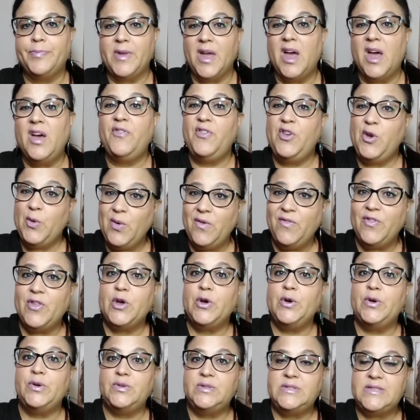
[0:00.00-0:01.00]
a few of
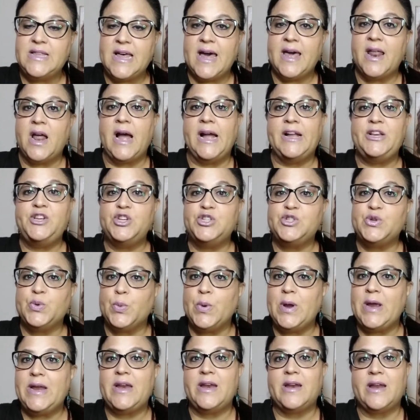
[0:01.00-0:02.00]
those that I just
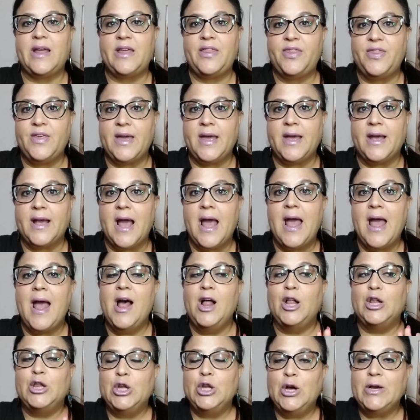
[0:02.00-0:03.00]
read and I think,
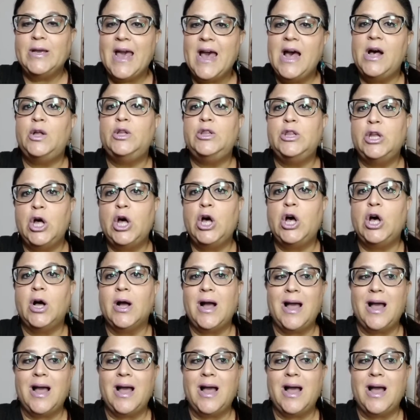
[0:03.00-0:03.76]
look how long.